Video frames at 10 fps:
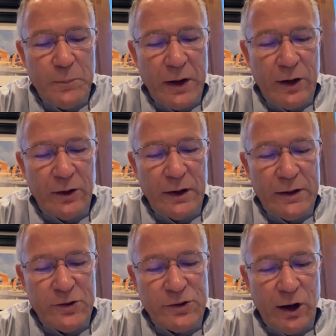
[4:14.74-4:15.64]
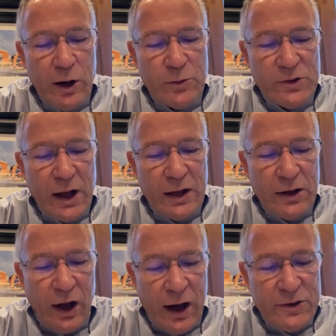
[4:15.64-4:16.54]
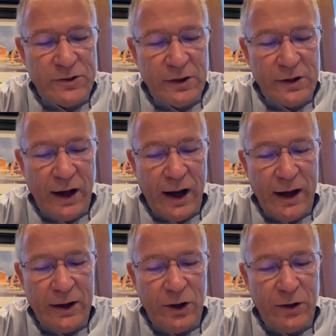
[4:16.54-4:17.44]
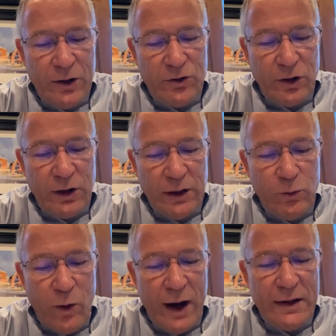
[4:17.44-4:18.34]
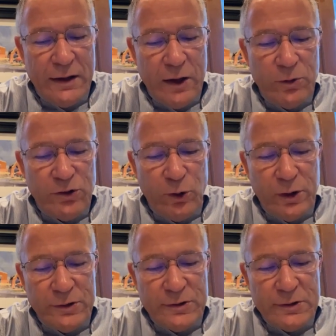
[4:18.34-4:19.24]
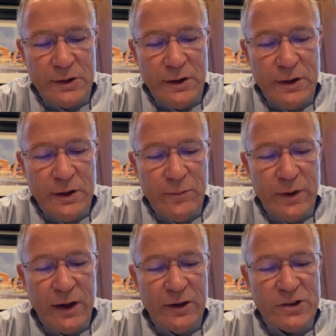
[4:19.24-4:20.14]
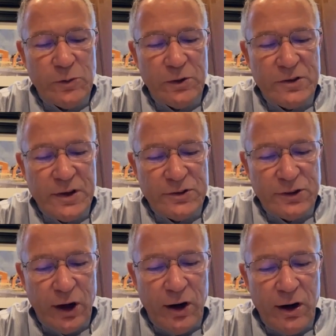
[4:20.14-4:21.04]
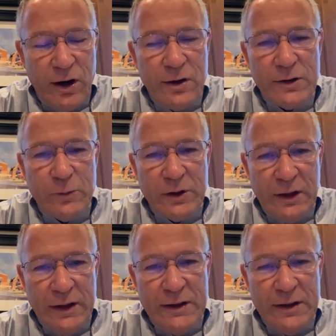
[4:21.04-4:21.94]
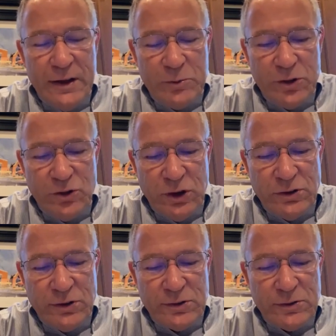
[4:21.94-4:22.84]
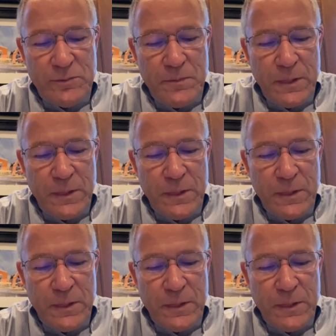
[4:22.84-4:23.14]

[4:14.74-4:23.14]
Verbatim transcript: Apparently, the star was not a constant guide on their journey. Why did they rejoice? Because it was the star that would lead them to Jesus.